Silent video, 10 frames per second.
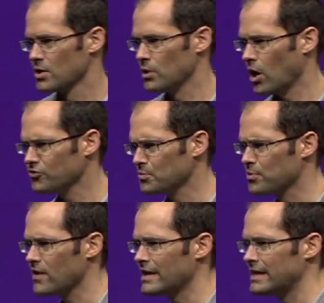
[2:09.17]
We also
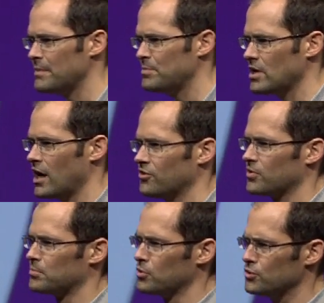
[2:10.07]
provided APIs
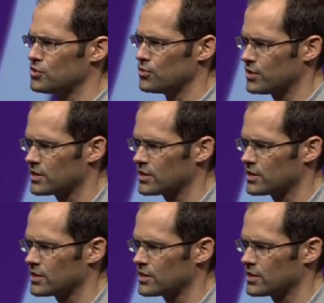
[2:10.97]
for Bluetooth,